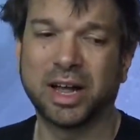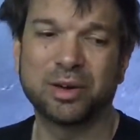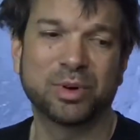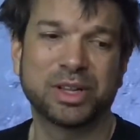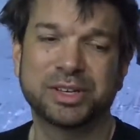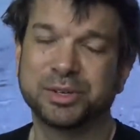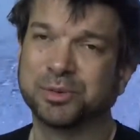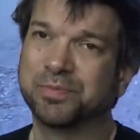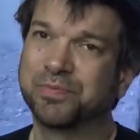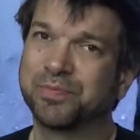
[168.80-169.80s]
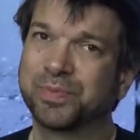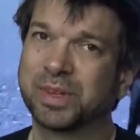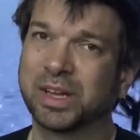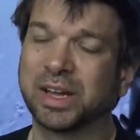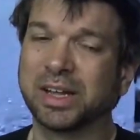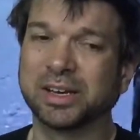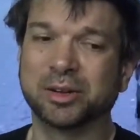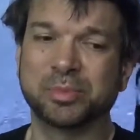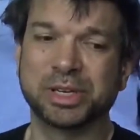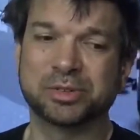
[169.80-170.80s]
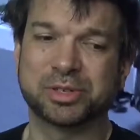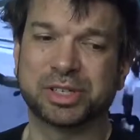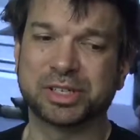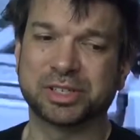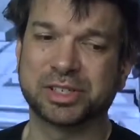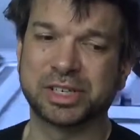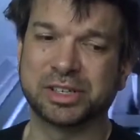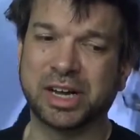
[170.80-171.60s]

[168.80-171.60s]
I really do. And it'll be interesting to see.